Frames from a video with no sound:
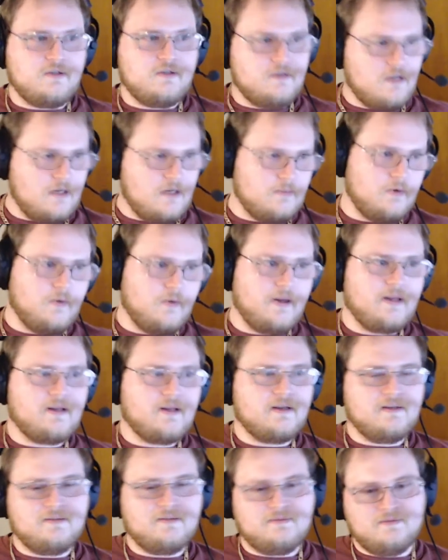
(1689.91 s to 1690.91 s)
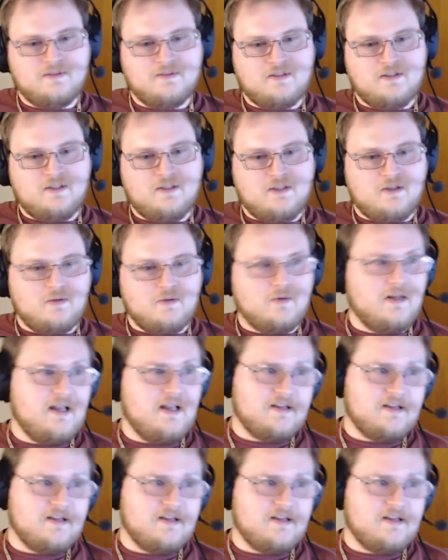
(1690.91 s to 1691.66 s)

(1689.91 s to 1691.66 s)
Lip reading: Double wink. You want an